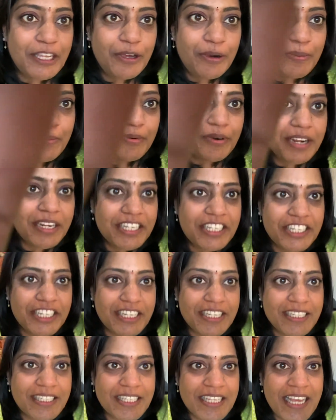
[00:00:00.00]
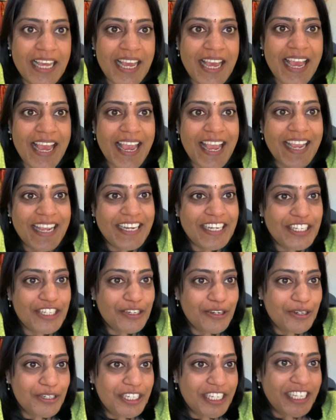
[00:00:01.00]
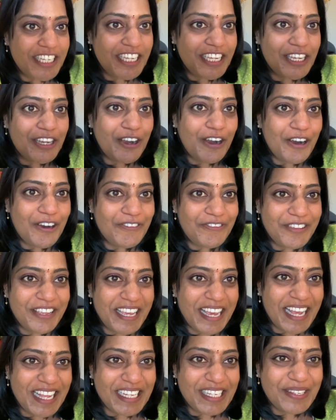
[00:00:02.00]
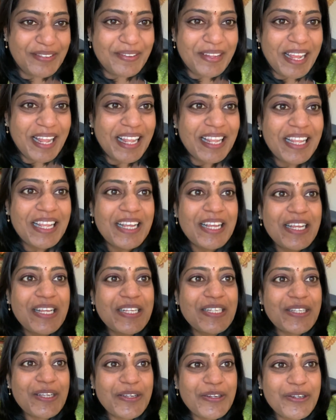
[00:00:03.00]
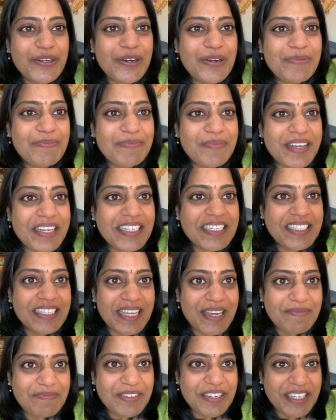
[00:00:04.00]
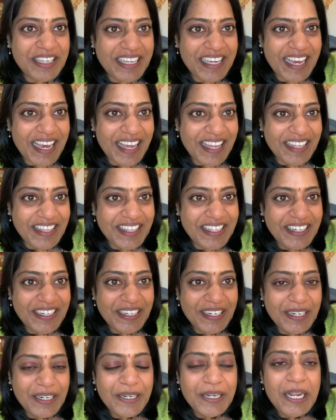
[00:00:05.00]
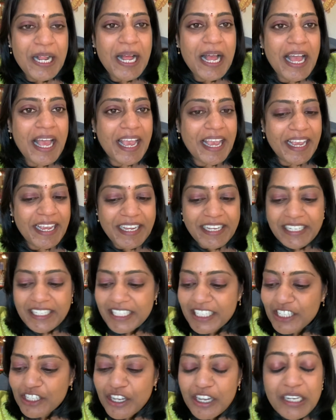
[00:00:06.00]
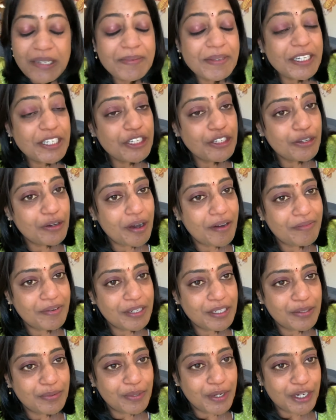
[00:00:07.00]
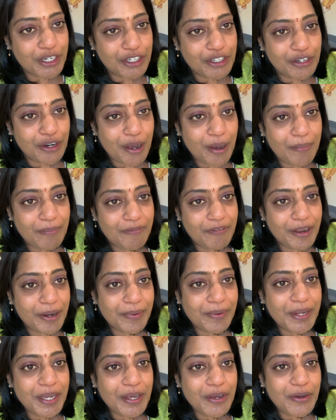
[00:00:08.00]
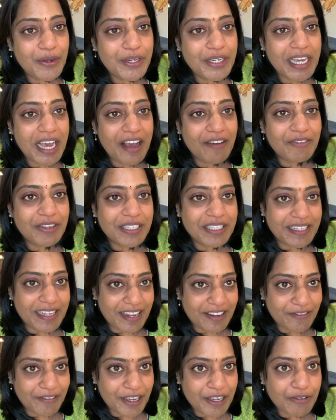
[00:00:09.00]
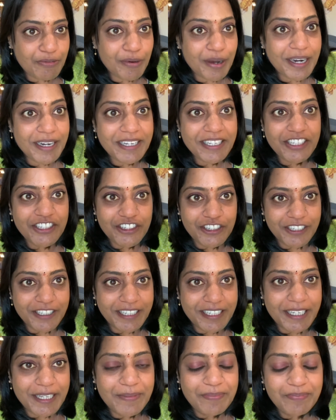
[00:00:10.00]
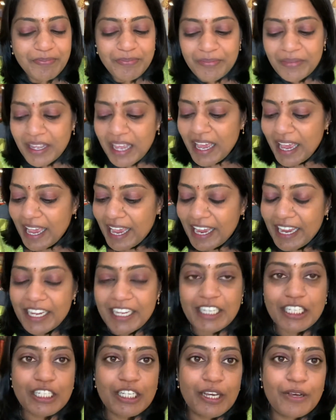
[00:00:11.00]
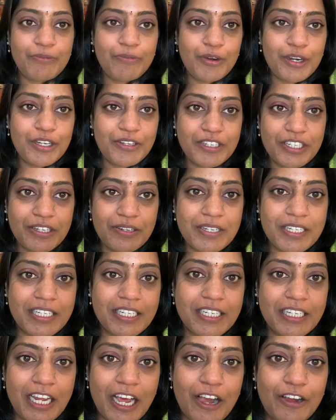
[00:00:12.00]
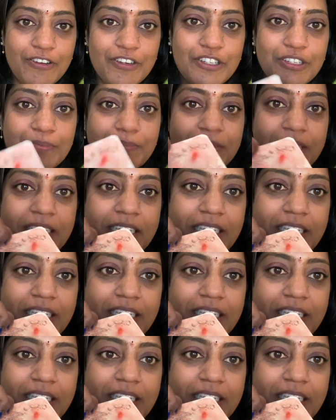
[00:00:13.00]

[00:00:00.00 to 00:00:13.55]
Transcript: your brushes and your tea, coffee as well, so you don't mix them together. And it's going to be a two hours workshop where we're going to have a self-inquiry journey. And uh, what it will turn out to be